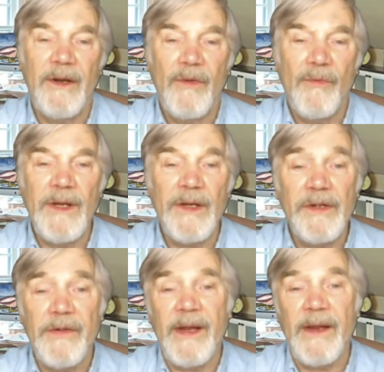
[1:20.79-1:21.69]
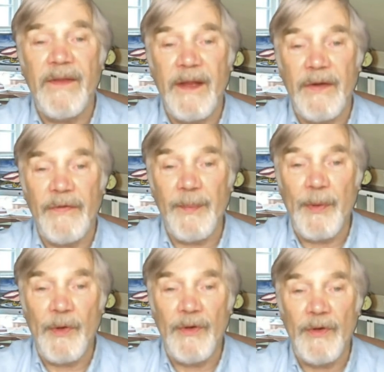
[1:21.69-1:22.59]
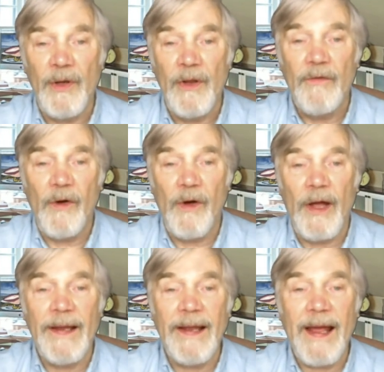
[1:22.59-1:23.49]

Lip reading: reiterate their support for an